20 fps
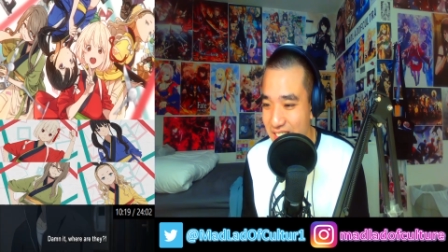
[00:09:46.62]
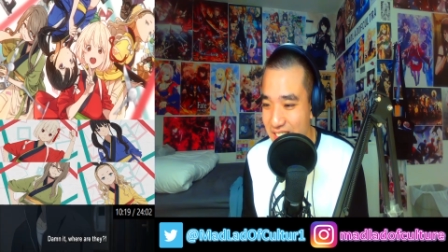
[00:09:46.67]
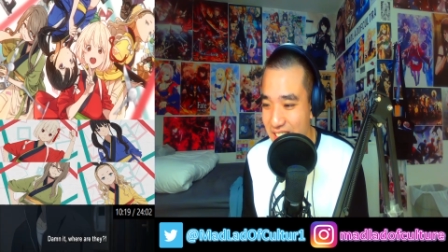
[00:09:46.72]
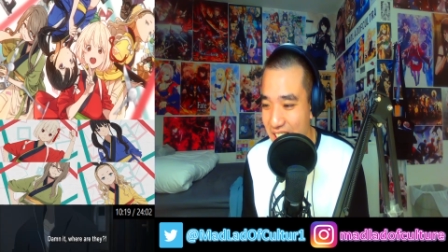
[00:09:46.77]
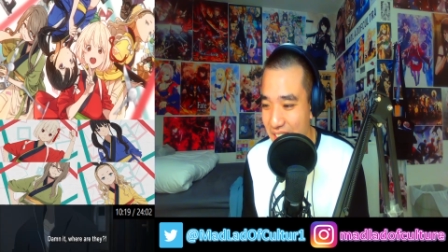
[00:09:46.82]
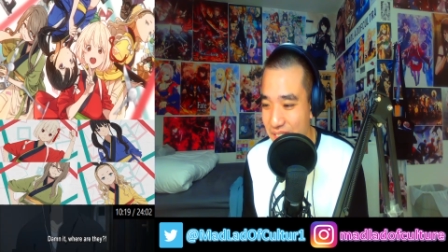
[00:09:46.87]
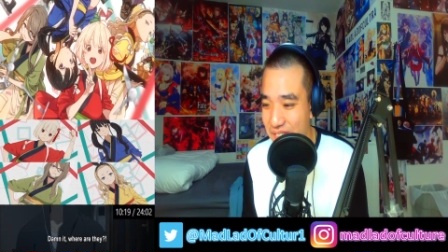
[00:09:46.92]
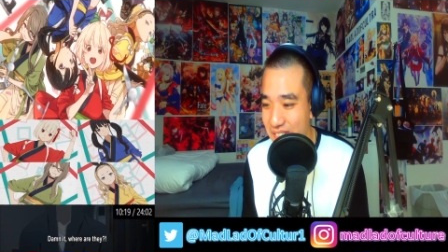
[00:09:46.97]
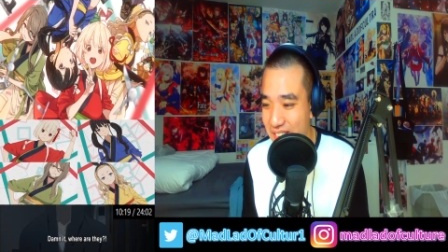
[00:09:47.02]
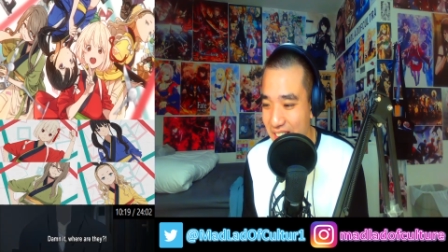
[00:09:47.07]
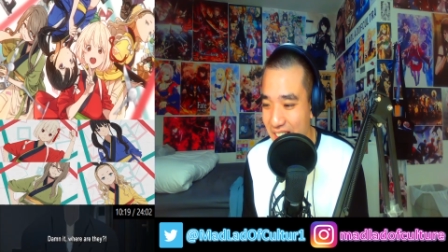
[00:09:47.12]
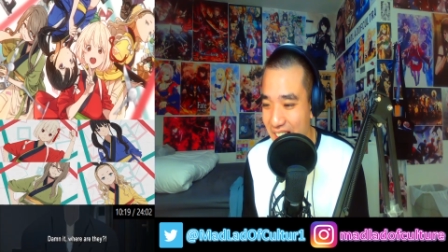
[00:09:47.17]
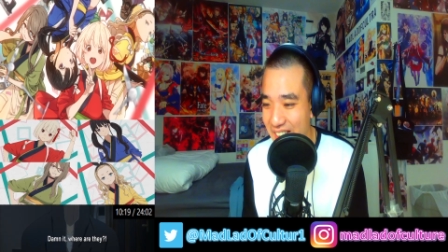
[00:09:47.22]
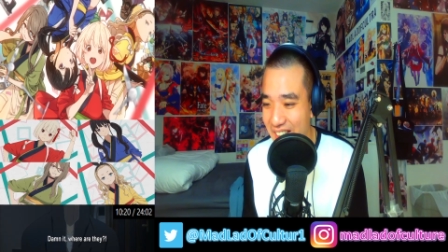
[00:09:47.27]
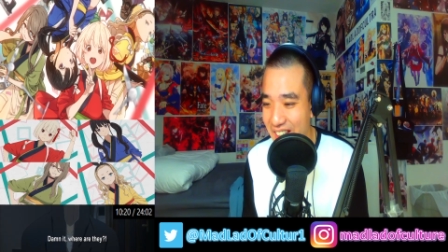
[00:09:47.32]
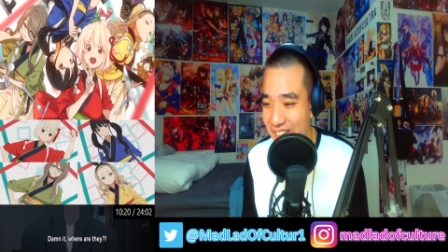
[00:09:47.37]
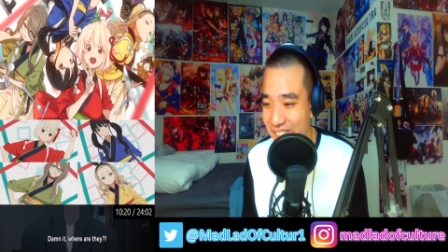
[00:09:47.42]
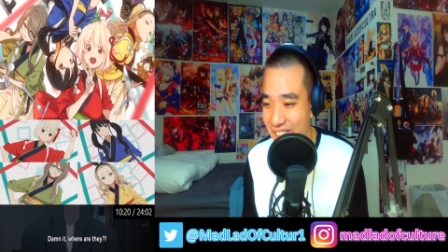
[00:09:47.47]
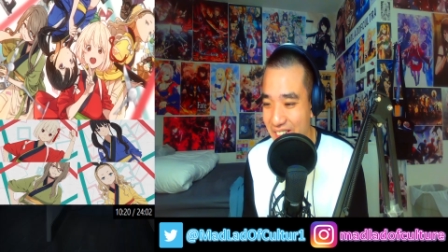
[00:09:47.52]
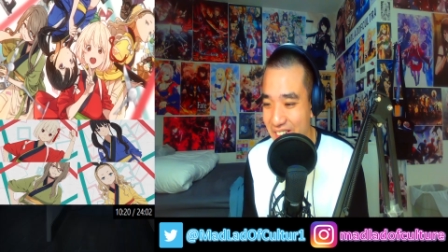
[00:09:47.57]
Yep, I
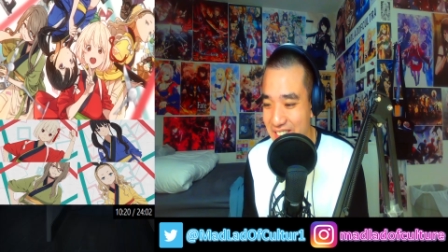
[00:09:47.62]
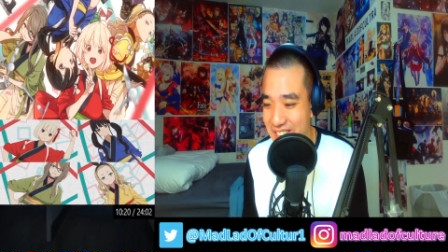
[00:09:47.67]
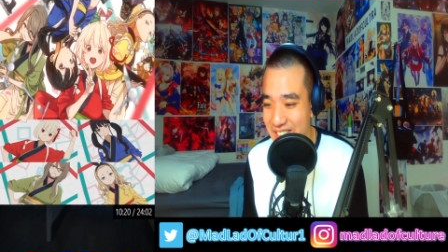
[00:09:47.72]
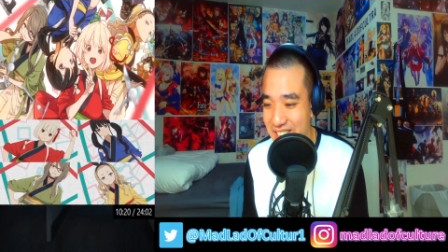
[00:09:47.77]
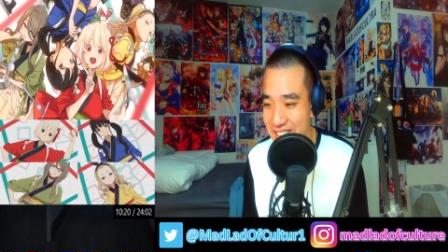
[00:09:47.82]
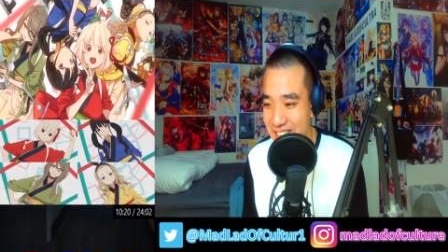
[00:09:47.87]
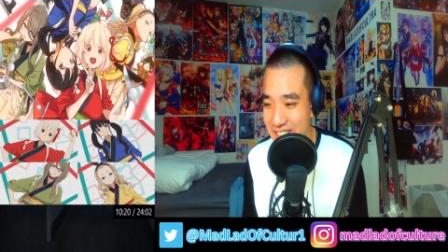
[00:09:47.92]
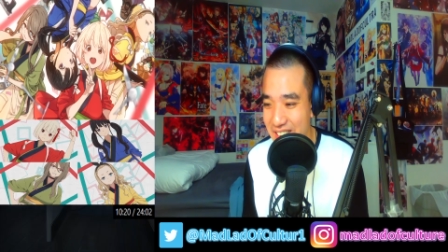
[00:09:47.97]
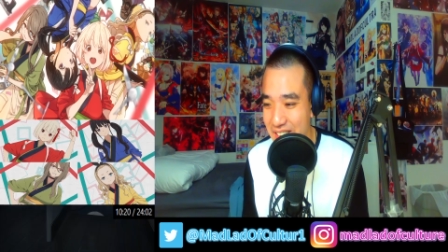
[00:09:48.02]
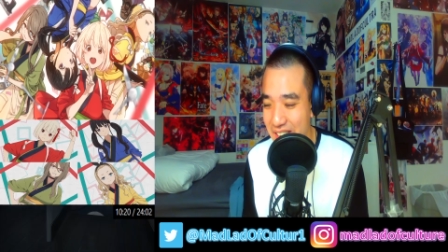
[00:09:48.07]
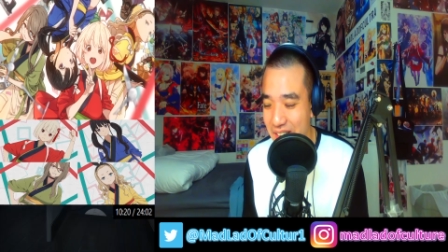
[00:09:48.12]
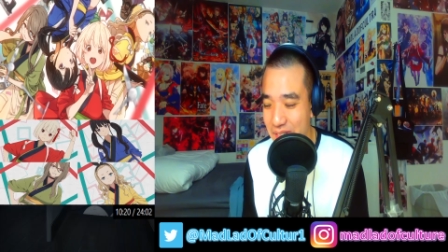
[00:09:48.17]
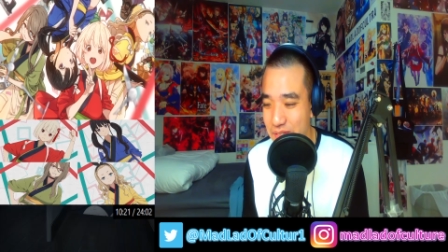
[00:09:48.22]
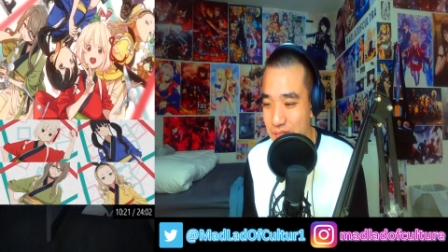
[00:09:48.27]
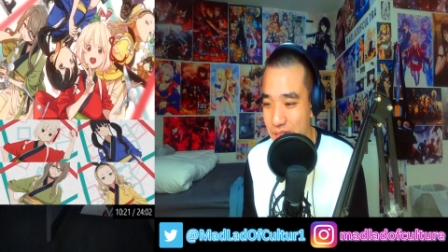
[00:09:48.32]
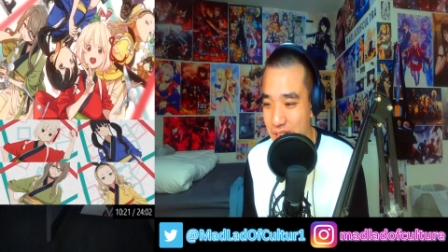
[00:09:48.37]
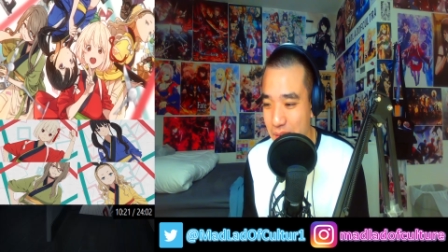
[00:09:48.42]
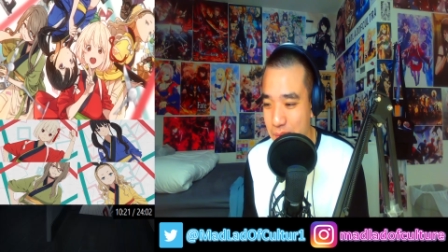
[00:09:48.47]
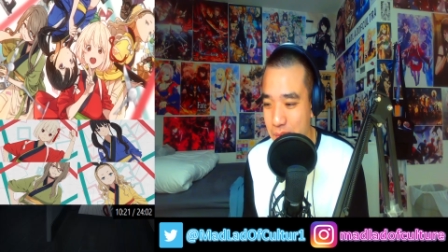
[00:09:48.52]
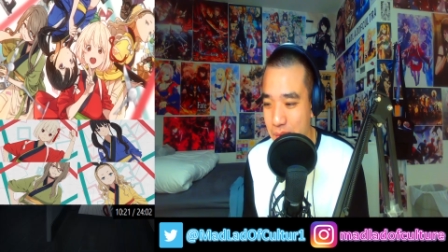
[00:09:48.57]
knew it. It was a, the, up,
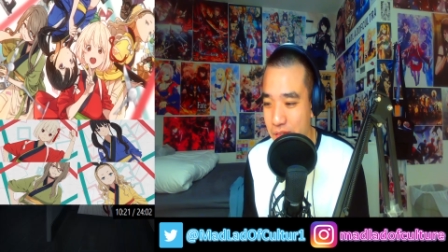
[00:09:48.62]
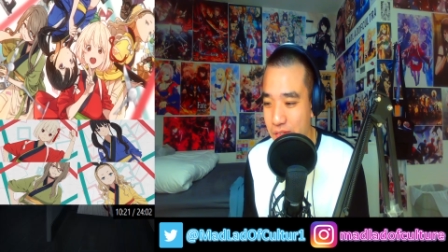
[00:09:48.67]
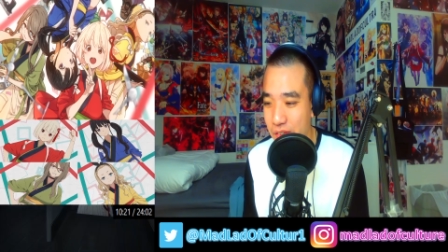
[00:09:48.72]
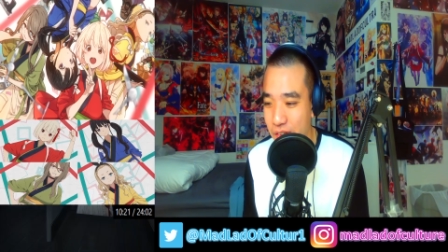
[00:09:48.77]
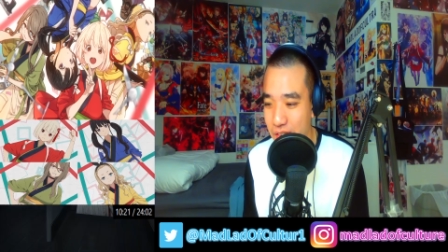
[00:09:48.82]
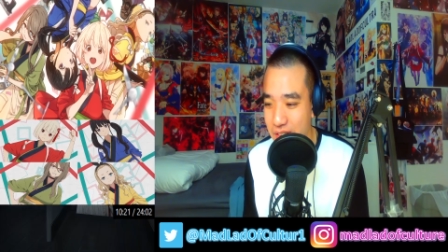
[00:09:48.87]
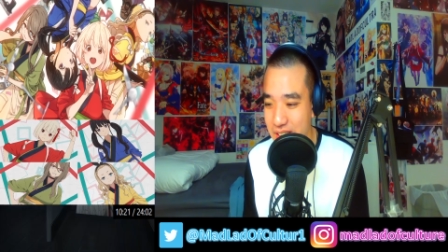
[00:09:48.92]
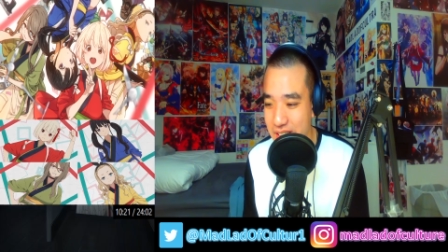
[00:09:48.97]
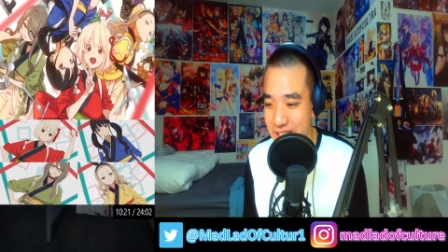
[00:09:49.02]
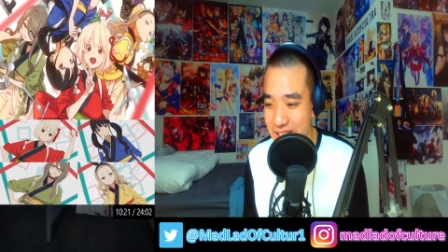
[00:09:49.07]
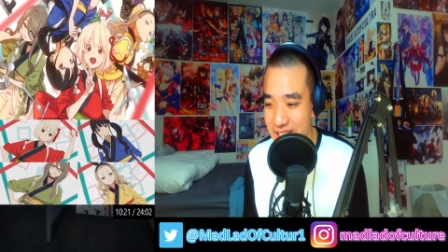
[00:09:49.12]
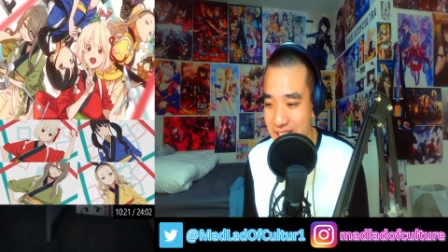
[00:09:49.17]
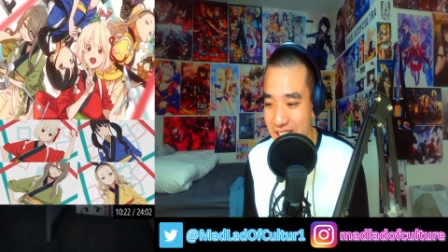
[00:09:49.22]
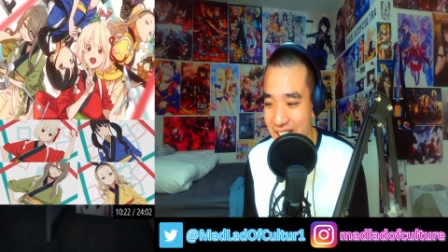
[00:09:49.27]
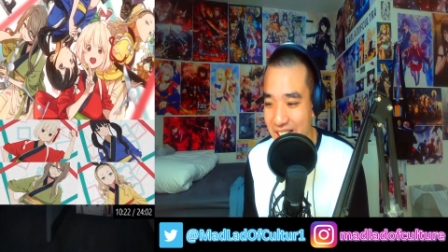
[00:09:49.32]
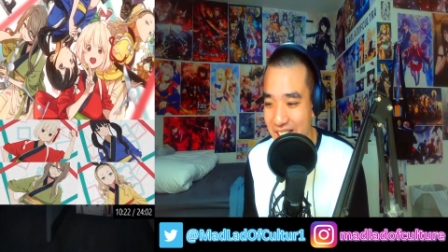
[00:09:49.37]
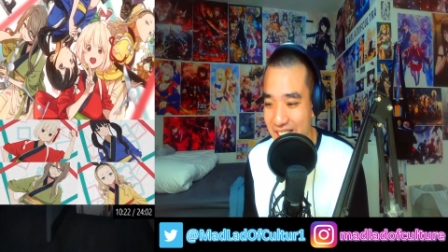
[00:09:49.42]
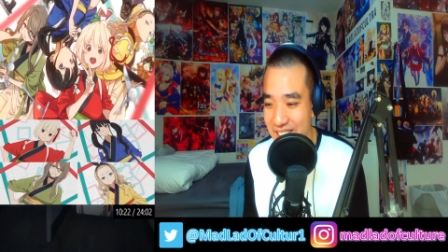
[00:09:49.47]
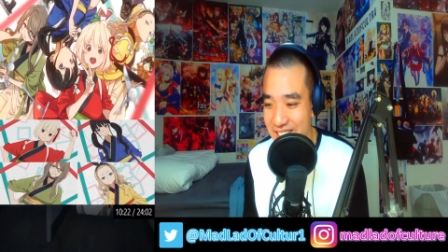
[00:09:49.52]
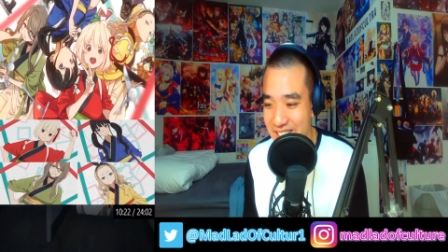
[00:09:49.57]
the upper floor to
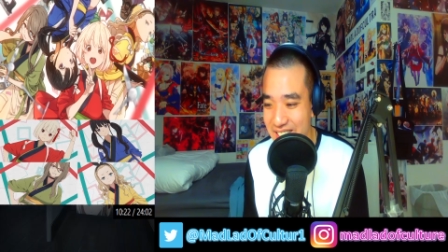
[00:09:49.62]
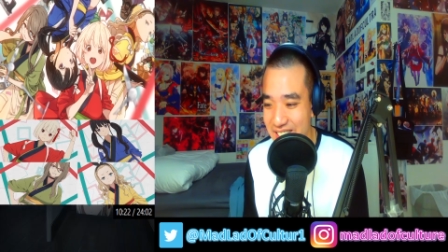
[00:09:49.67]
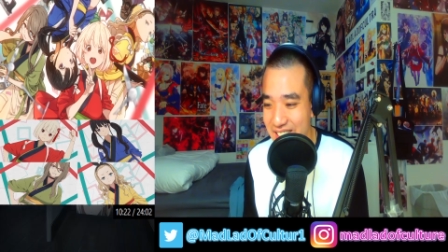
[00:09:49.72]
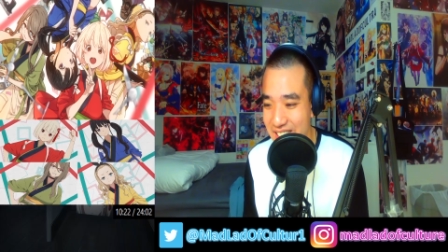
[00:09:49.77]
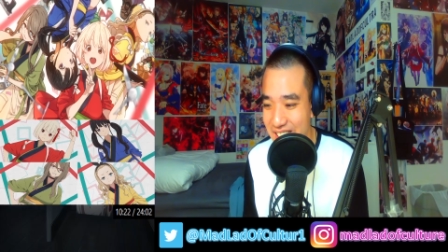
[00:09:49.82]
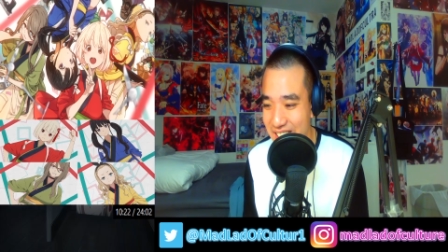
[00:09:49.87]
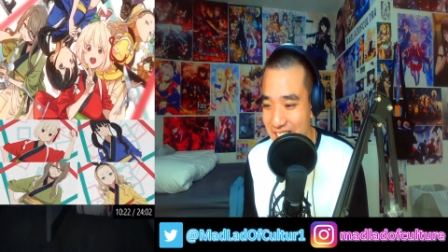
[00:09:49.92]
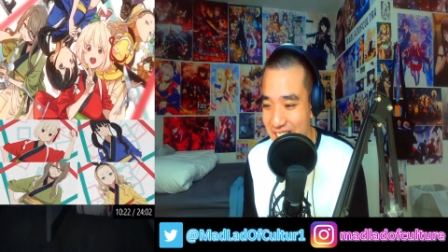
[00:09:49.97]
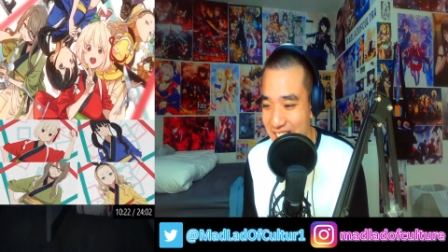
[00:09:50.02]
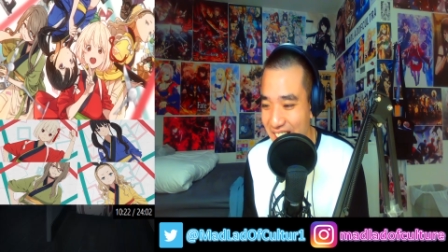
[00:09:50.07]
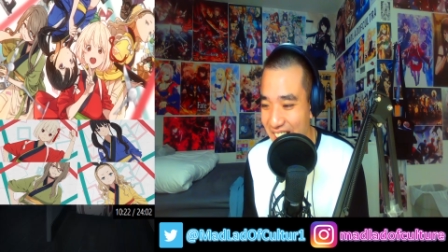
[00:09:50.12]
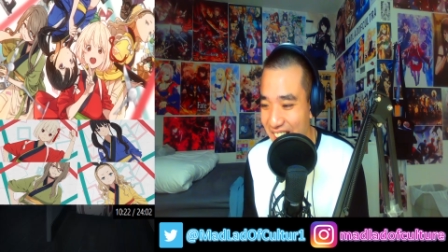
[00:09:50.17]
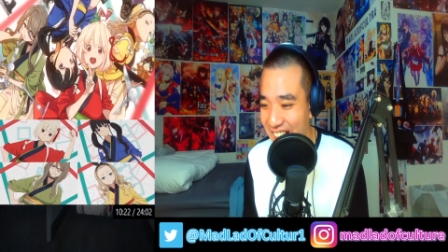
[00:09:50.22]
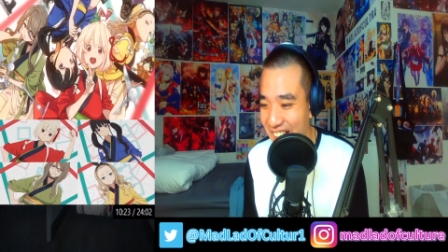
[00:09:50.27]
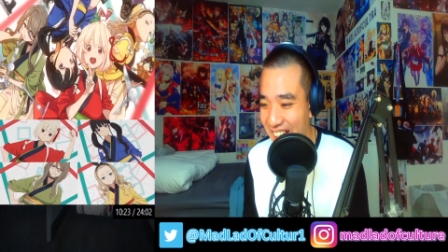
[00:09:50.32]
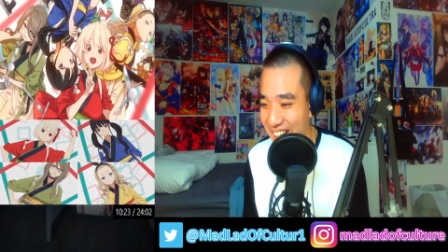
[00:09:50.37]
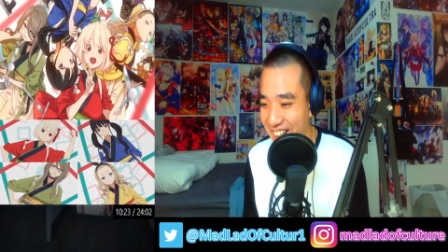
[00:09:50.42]
disguise. Ah,